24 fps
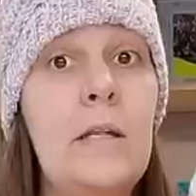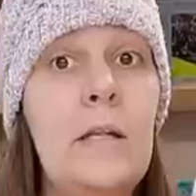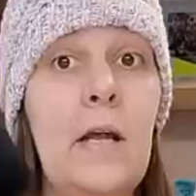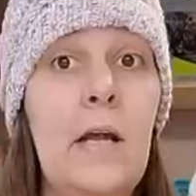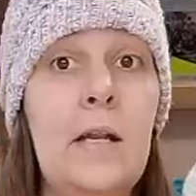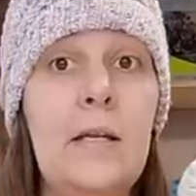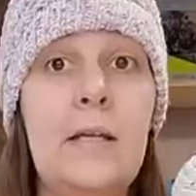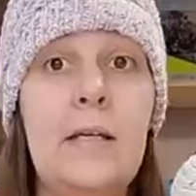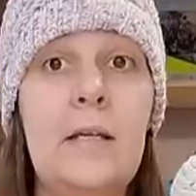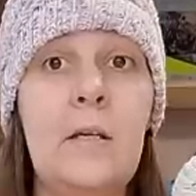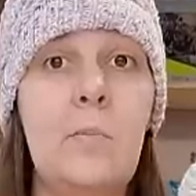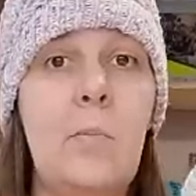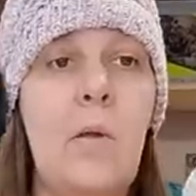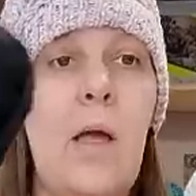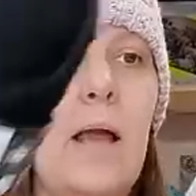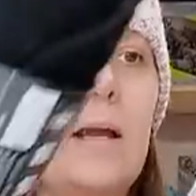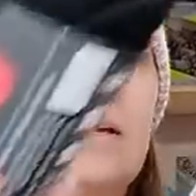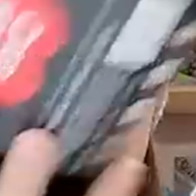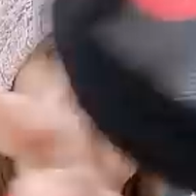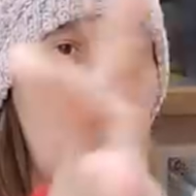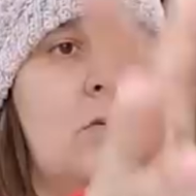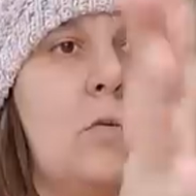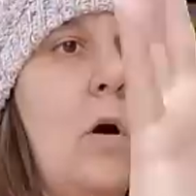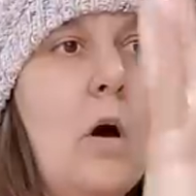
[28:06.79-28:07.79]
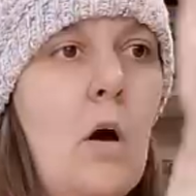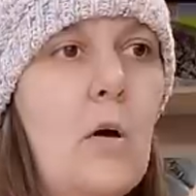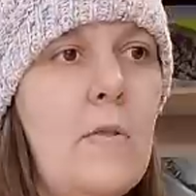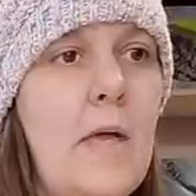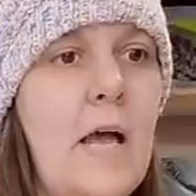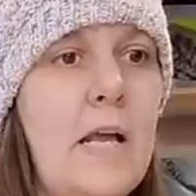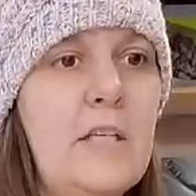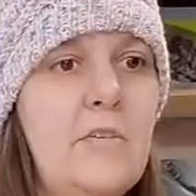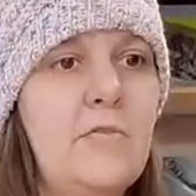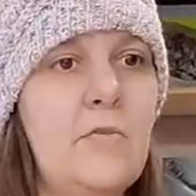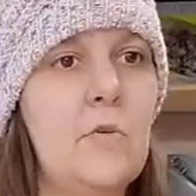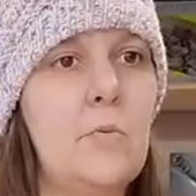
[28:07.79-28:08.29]
then I needed black. So all
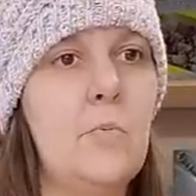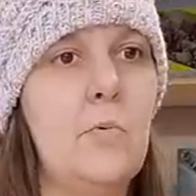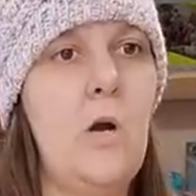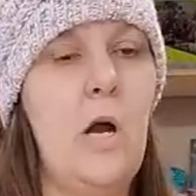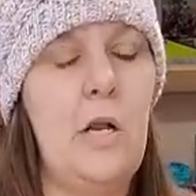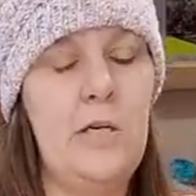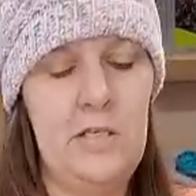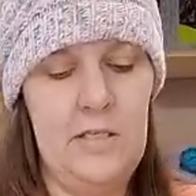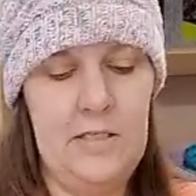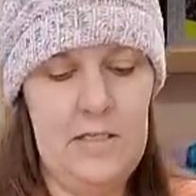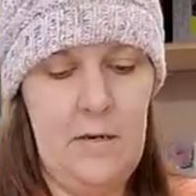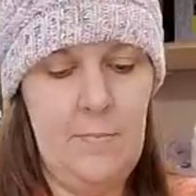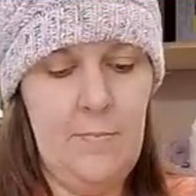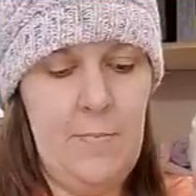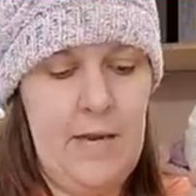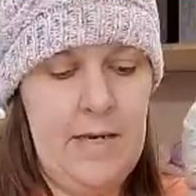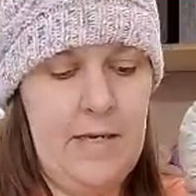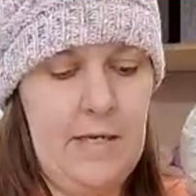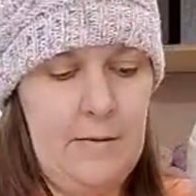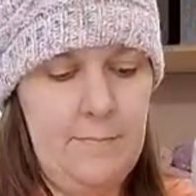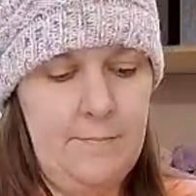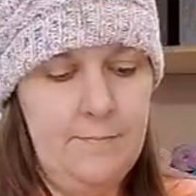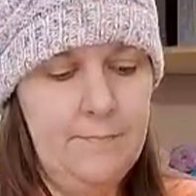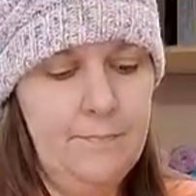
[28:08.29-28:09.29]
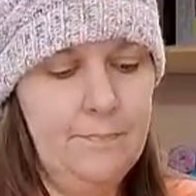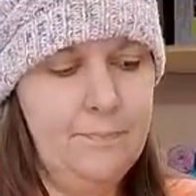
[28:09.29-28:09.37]
that's for a project I'm making.